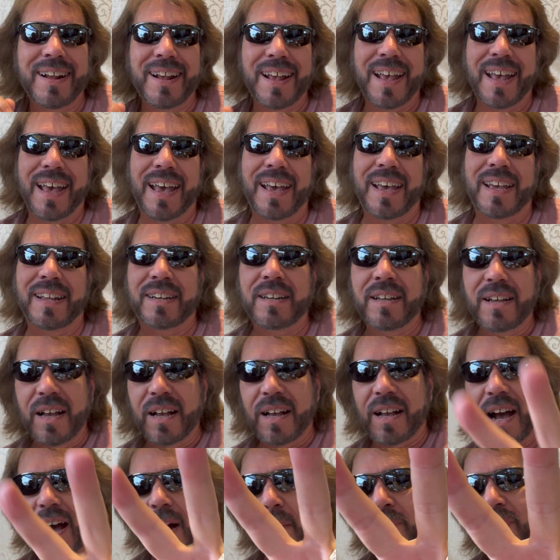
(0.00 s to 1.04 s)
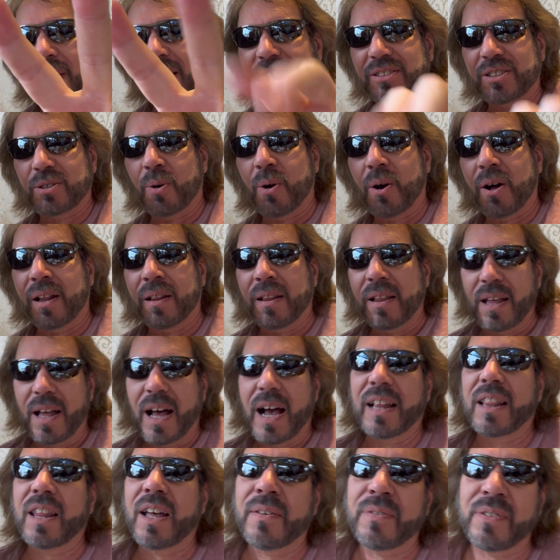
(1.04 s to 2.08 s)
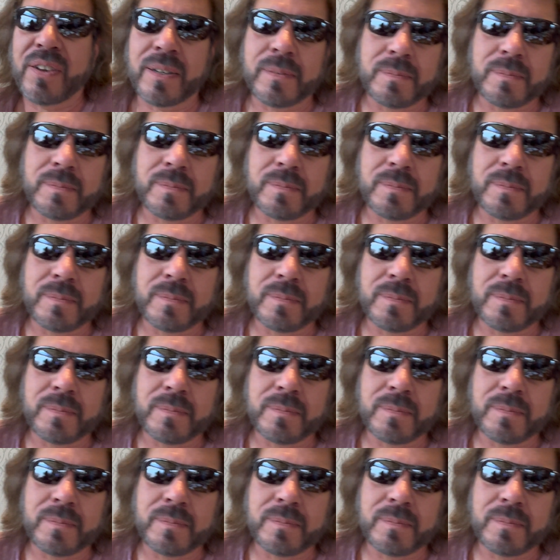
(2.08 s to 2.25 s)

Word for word: And God bless you all. I love you.